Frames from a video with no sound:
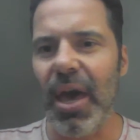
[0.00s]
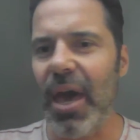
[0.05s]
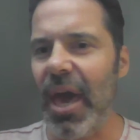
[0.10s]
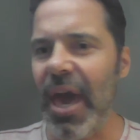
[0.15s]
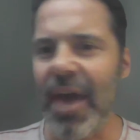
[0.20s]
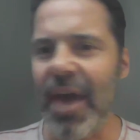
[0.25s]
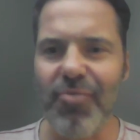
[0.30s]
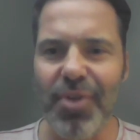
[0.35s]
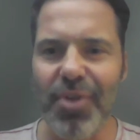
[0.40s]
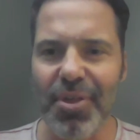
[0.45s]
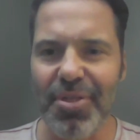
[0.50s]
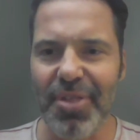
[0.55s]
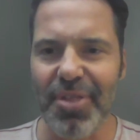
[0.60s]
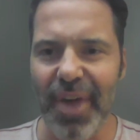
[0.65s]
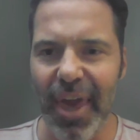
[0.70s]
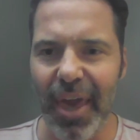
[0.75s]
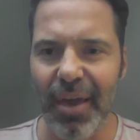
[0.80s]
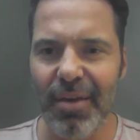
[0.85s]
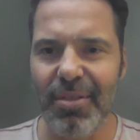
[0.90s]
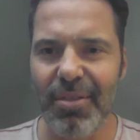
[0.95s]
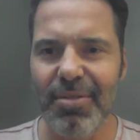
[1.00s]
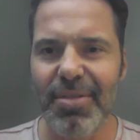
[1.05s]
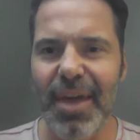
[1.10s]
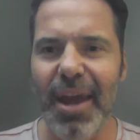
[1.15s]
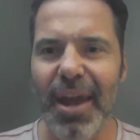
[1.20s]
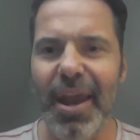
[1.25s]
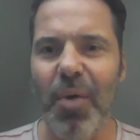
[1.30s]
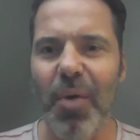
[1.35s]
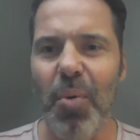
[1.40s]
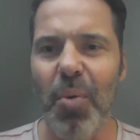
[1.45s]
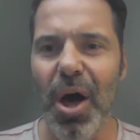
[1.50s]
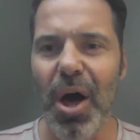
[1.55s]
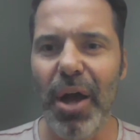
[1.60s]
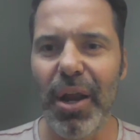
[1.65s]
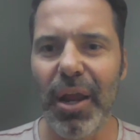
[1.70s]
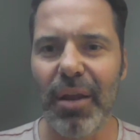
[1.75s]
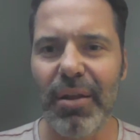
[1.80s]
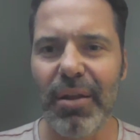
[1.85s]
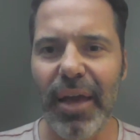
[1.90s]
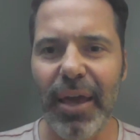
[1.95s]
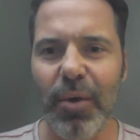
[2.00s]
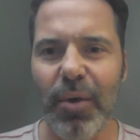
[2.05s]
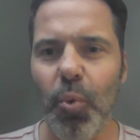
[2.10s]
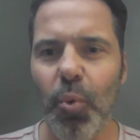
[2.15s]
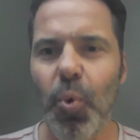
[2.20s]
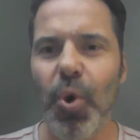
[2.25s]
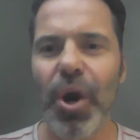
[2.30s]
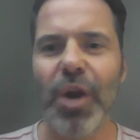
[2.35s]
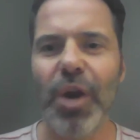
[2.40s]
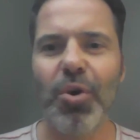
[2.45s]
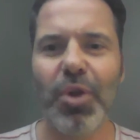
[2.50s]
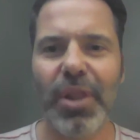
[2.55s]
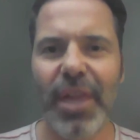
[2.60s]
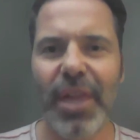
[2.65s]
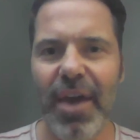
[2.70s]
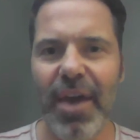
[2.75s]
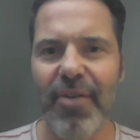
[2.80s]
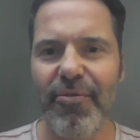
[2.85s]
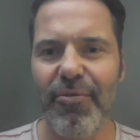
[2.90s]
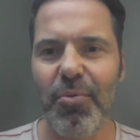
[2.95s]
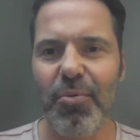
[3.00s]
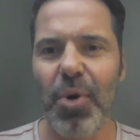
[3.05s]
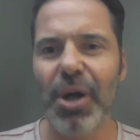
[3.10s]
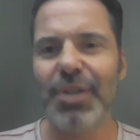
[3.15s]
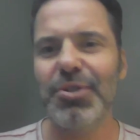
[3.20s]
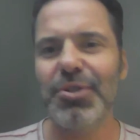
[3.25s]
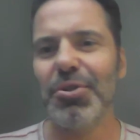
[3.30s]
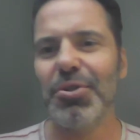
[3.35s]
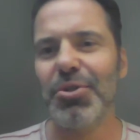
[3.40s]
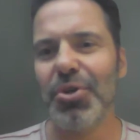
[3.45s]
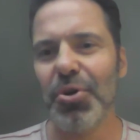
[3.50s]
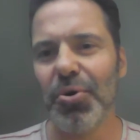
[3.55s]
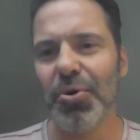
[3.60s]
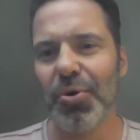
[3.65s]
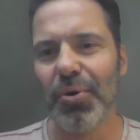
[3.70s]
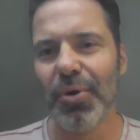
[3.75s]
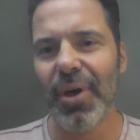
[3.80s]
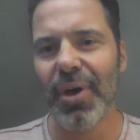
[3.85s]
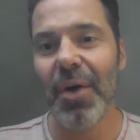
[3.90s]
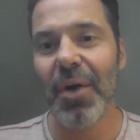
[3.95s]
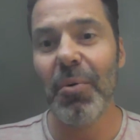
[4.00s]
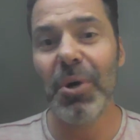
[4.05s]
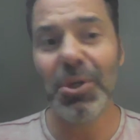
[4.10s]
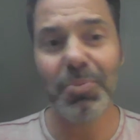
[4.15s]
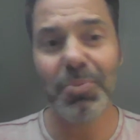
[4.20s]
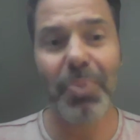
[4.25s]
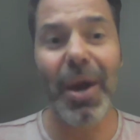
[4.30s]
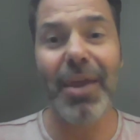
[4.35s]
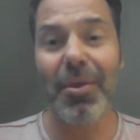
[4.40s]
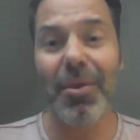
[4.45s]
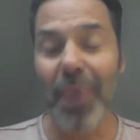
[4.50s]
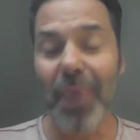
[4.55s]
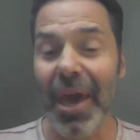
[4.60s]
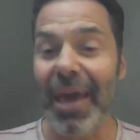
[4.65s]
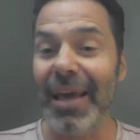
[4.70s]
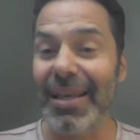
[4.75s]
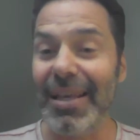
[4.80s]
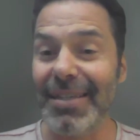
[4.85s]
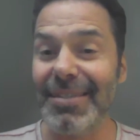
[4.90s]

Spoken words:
everything that I wanted, like where to live, what to do, which by the way